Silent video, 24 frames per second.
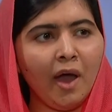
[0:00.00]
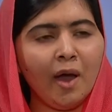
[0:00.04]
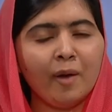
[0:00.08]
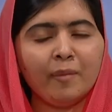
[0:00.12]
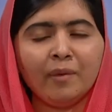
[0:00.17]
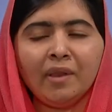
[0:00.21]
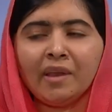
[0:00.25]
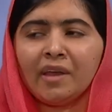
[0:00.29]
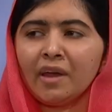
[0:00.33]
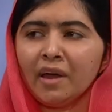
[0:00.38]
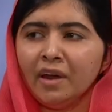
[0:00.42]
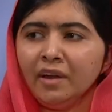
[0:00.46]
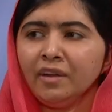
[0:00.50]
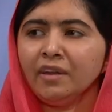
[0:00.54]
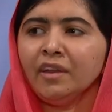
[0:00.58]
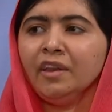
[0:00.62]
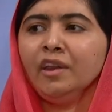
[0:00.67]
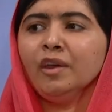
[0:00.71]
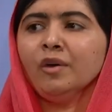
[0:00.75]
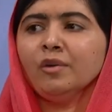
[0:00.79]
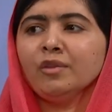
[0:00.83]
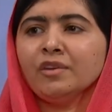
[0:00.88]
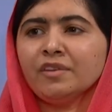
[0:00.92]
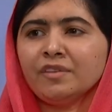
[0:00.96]
I will
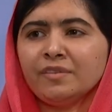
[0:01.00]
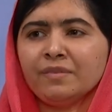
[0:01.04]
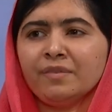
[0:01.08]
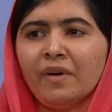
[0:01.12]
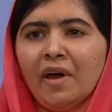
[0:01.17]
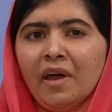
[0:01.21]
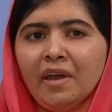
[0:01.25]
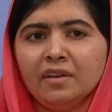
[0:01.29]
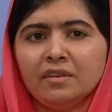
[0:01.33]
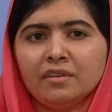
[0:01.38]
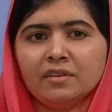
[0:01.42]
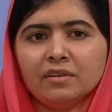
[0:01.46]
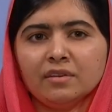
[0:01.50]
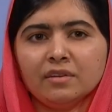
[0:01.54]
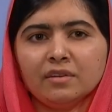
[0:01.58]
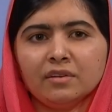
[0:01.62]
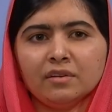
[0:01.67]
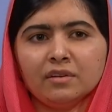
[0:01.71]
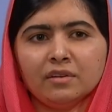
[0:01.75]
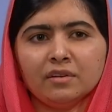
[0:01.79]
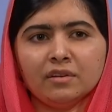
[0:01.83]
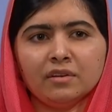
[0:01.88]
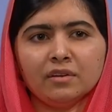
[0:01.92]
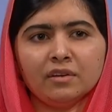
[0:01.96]
continue this fight
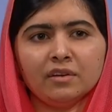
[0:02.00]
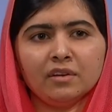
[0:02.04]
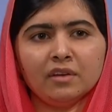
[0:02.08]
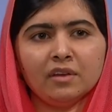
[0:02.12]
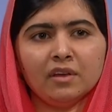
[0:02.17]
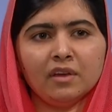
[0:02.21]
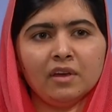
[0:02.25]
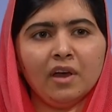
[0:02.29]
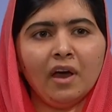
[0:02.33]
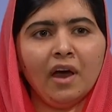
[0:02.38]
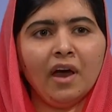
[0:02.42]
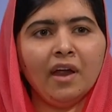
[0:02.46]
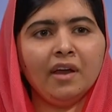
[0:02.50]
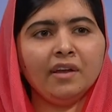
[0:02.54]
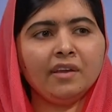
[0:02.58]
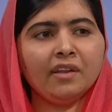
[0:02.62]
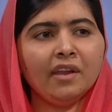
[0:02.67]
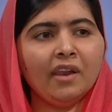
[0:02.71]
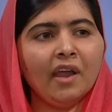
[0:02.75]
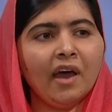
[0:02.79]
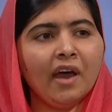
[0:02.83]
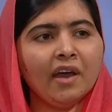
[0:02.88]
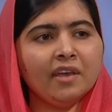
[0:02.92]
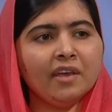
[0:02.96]
until